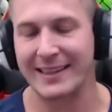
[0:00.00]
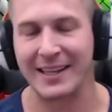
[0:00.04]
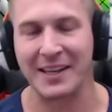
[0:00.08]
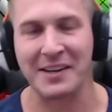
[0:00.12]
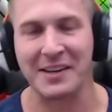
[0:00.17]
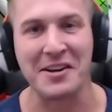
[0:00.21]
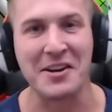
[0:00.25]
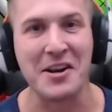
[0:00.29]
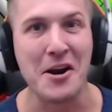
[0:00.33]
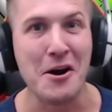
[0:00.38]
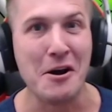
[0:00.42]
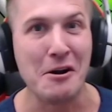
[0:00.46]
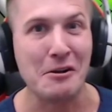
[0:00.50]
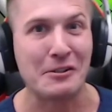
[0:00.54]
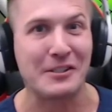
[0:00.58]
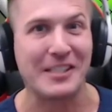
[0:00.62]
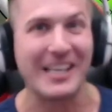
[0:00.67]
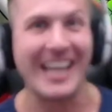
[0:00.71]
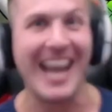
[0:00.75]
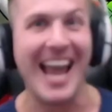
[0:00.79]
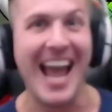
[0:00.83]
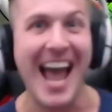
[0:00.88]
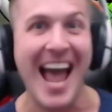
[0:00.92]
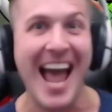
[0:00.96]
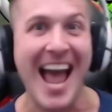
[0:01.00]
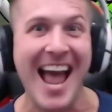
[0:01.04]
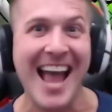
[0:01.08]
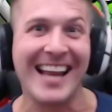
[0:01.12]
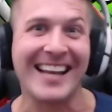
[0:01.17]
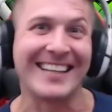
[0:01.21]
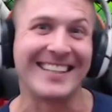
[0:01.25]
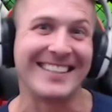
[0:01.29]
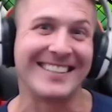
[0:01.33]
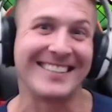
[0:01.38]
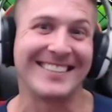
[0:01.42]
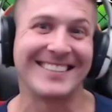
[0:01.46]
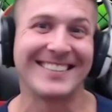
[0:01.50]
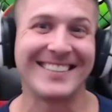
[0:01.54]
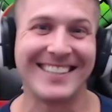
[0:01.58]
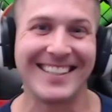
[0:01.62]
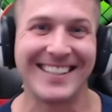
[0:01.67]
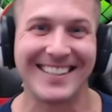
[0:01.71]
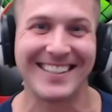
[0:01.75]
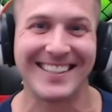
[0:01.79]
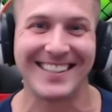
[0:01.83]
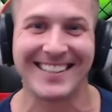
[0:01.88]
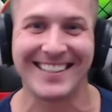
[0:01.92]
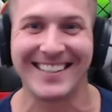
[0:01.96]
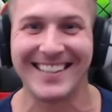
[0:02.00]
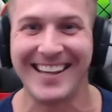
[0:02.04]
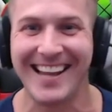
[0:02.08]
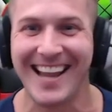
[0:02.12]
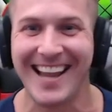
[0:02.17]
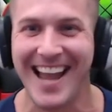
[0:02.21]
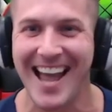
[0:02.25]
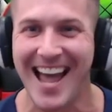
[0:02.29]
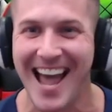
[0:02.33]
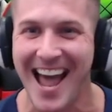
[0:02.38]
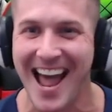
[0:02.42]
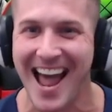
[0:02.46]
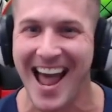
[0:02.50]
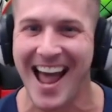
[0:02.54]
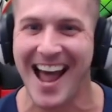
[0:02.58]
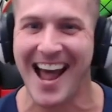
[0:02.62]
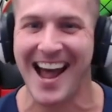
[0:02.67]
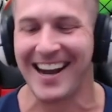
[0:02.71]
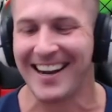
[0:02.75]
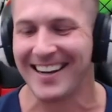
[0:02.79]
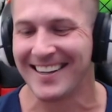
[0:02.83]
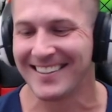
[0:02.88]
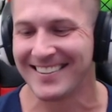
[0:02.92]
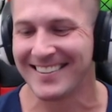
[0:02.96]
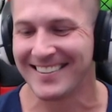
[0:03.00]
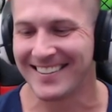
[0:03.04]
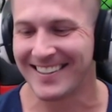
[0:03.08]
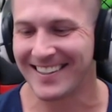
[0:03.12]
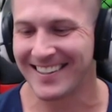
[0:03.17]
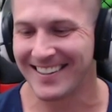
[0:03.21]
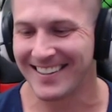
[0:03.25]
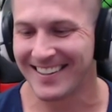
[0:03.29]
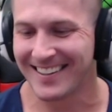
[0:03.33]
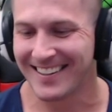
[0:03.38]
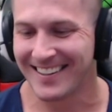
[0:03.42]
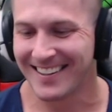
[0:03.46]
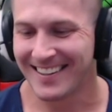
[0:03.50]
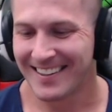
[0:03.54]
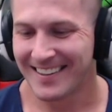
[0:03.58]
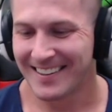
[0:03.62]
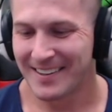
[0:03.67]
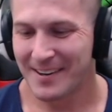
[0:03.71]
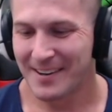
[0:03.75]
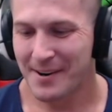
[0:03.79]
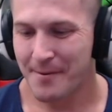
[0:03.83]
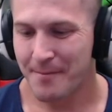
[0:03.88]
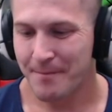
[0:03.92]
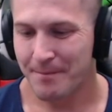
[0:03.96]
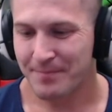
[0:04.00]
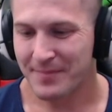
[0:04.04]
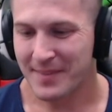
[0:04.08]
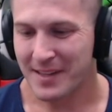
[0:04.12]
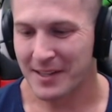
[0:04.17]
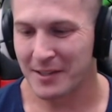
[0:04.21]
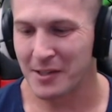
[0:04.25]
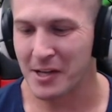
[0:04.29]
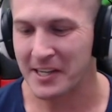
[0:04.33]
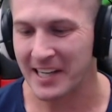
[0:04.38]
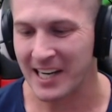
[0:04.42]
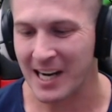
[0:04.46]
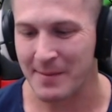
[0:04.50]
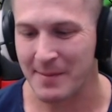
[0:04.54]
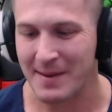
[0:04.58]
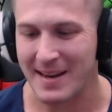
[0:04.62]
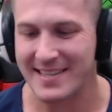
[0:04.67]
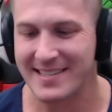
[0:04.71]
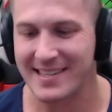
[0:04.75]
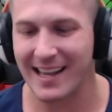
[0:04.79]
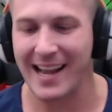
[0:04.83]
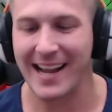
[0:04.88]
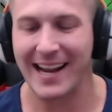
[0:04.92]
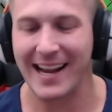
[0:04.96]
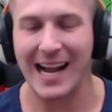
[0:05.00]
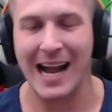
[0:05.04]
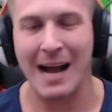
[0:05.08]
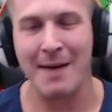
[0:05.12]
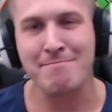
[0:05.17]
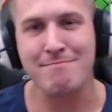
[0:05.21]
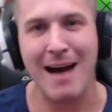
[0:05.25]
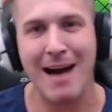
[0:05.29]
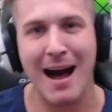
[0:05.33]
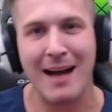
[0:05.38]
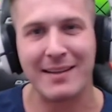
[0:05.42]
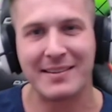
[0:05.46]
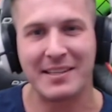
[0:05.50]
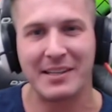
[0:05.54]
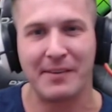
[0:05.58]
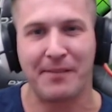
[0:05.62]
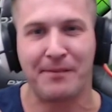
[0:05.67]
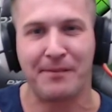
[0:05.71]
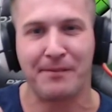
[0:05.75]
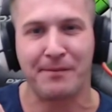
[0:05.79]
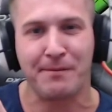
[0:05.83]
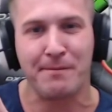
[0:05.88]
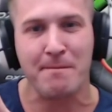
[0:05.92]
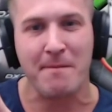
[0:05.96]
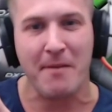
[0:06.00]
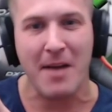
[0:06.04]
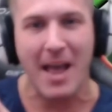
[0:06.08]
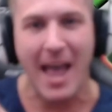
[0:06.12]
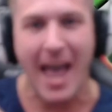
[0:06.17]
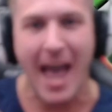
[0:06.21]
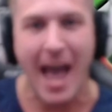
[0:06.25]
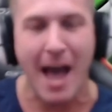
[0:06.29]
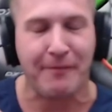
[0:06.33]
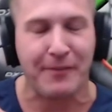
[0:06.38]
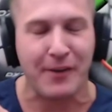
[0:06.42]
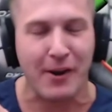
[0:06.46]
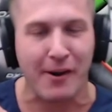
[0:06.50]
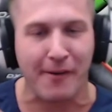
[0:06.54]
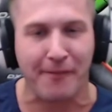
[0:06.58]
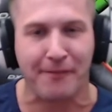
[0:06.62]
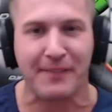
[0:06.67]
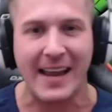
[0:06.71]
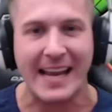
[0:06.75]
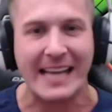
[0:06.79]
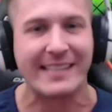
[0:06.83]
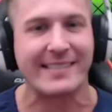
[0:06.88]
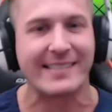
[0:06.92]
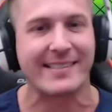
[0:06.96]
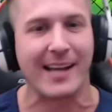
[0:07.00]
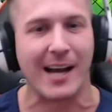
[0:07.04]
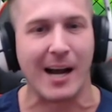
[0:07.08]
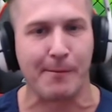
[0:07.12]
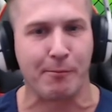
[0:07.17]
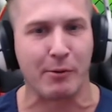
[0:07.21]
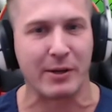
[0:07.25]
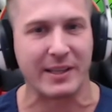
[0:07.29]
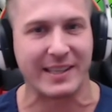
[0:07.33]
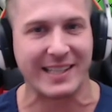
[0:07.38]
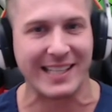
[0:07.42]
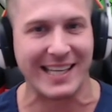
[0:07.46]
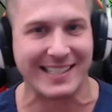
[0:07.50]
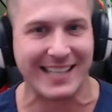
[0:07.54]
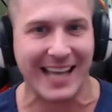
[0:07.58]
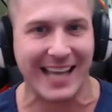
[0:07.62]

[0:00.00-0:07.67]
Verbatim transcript: the new Tien! Yeah! Look at him. He's like, I'm about to F your face up with these